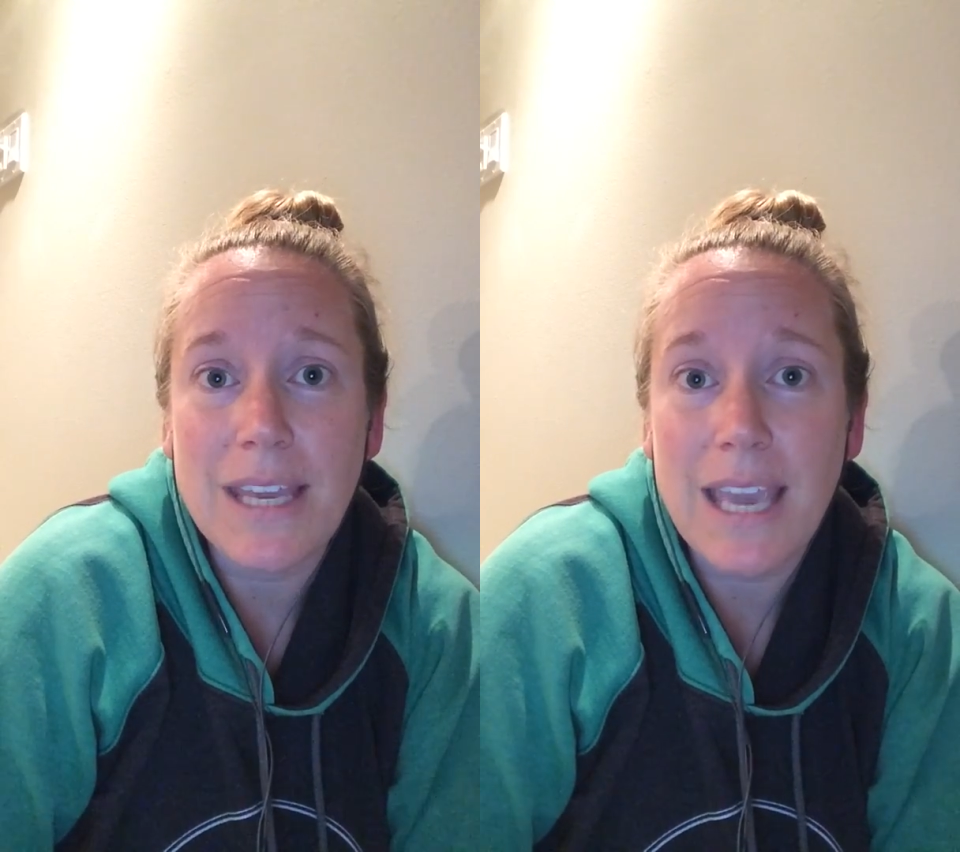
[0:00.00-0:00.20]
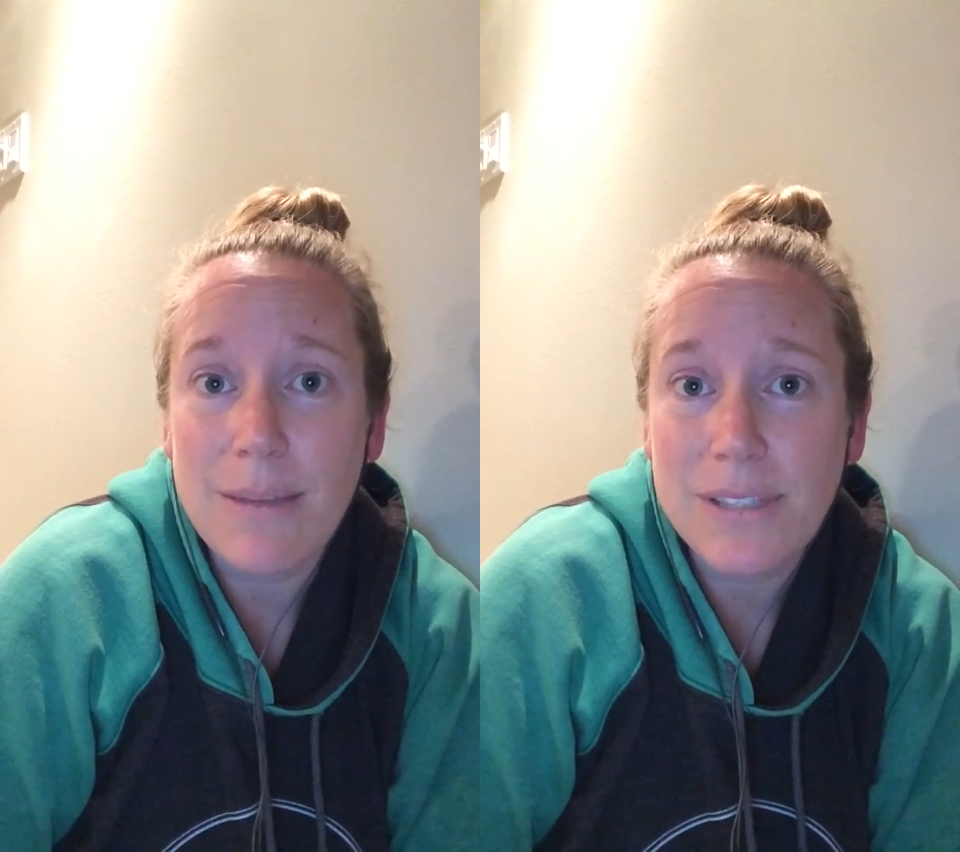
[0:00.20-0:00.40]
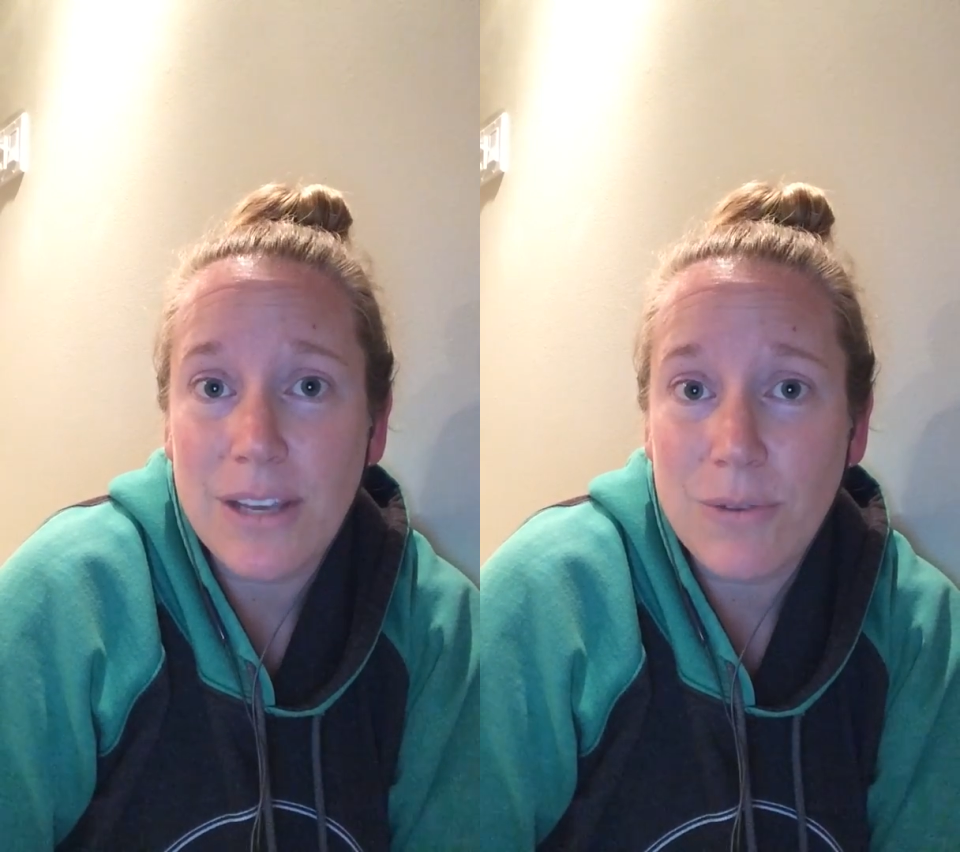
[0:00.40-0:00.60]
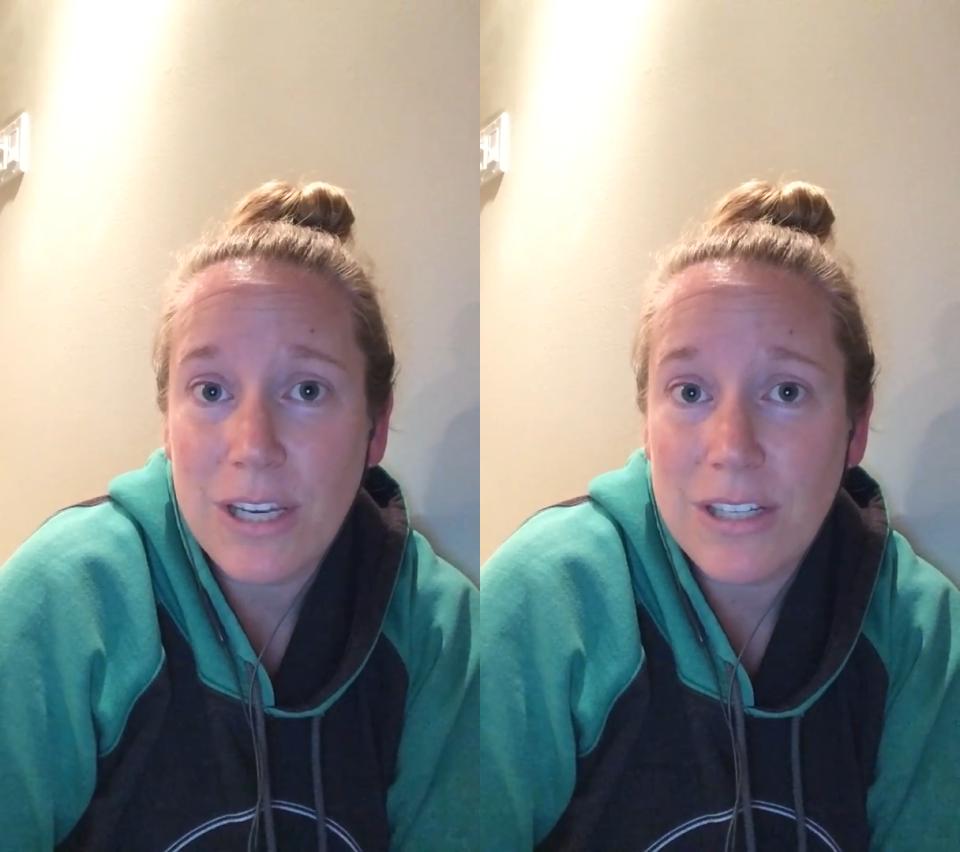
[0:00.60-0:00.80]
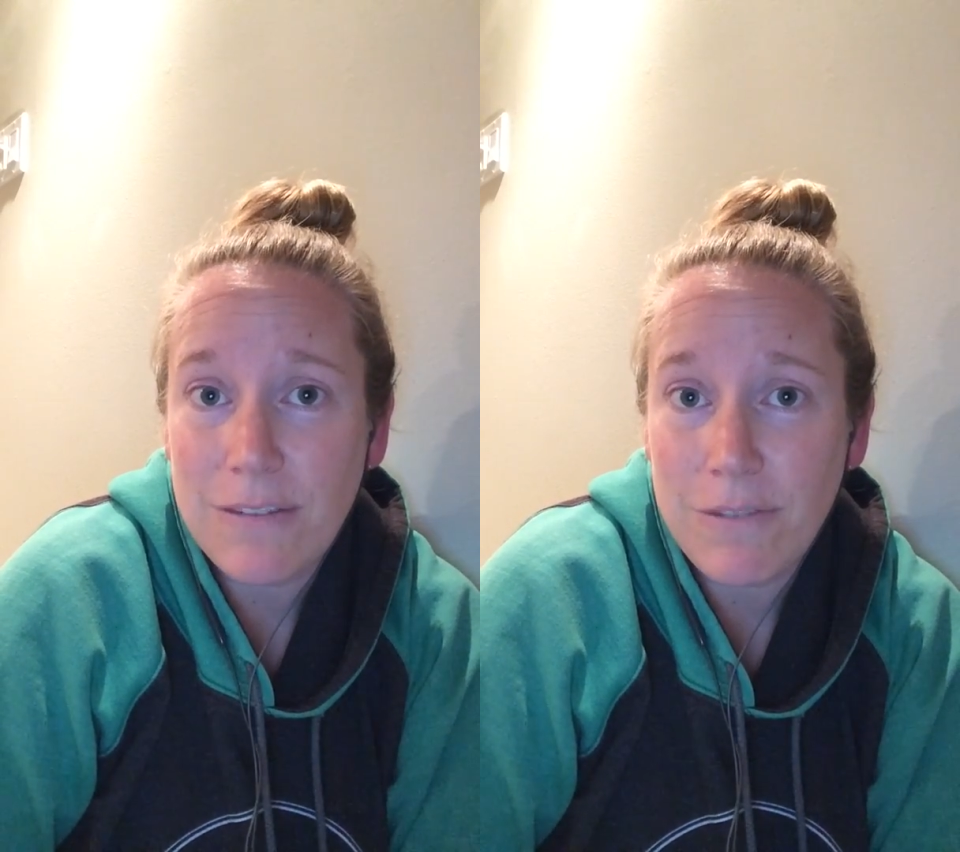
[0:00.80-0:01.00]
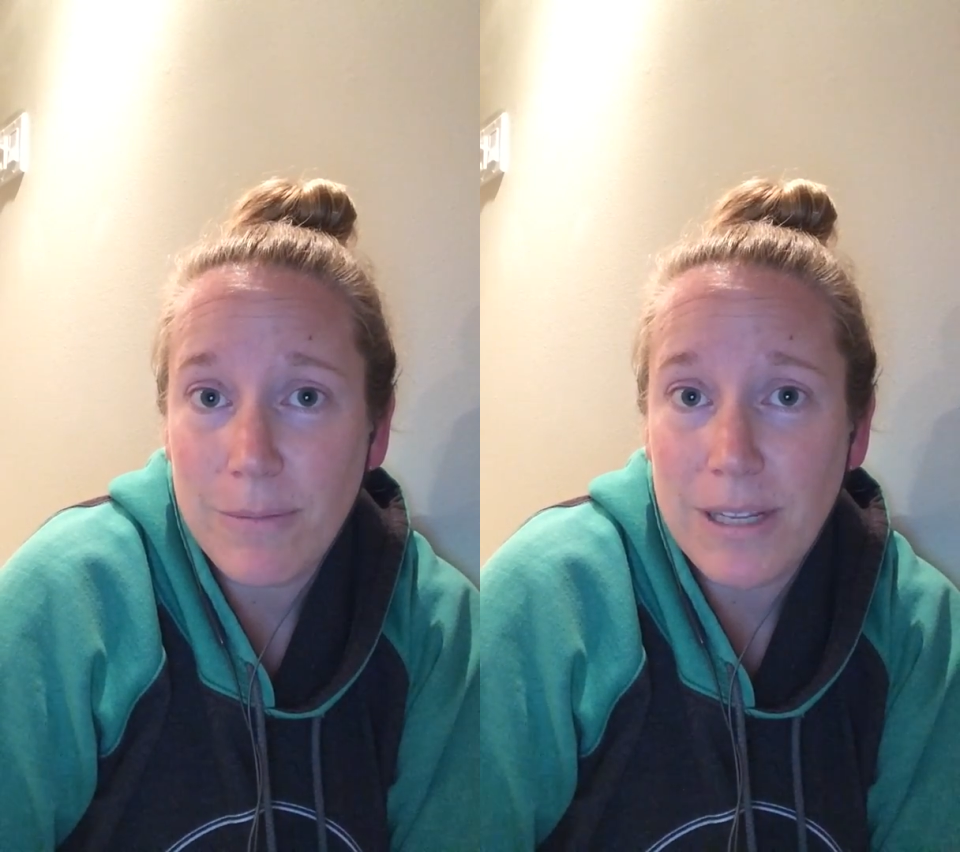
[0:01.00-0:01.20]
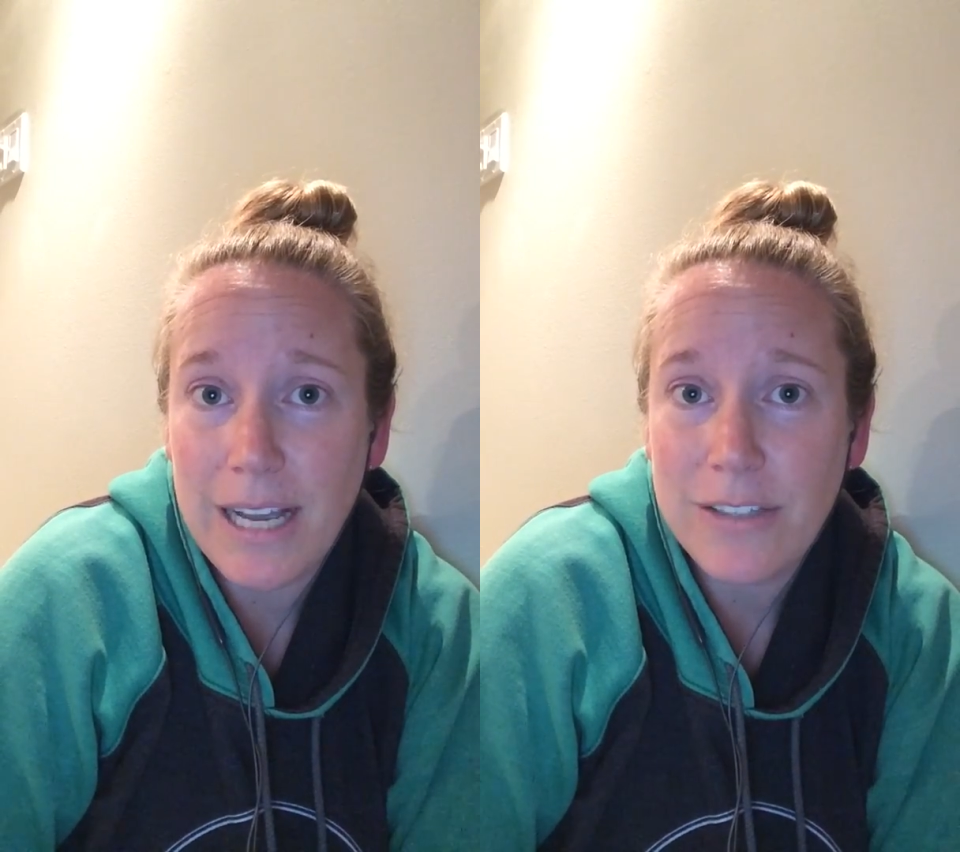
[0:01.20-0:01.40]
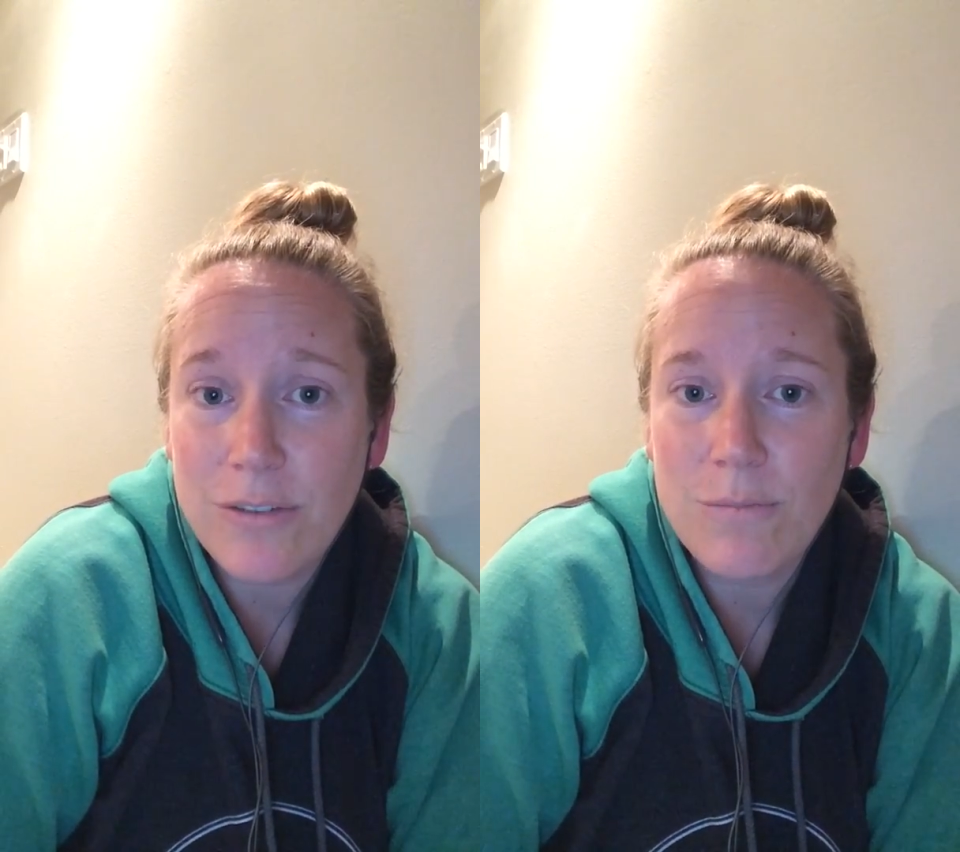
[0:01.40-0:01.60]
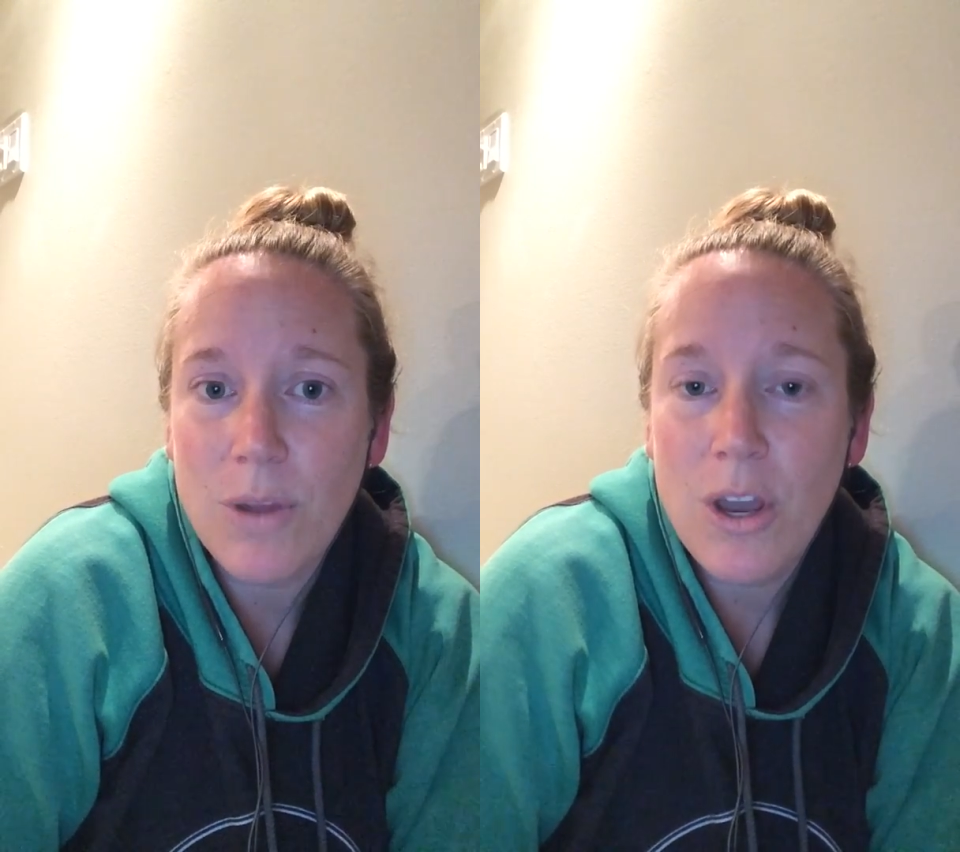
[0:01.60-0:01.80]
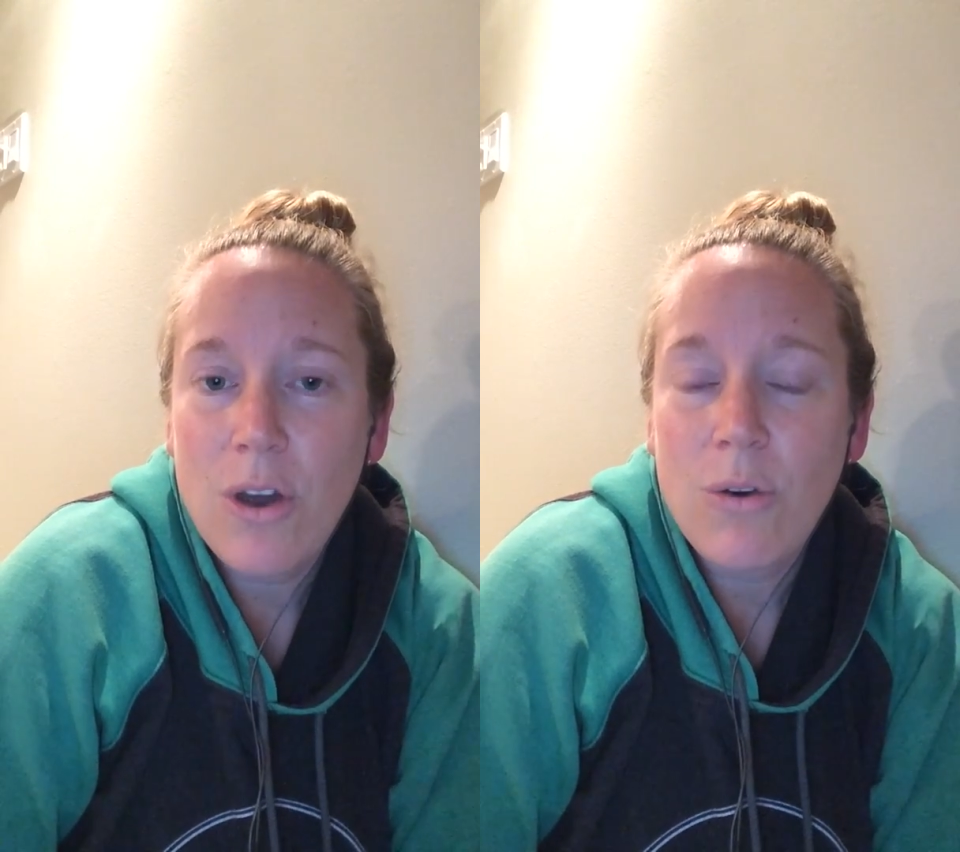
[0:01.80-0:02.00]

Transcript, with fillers: games that we did from the classroom,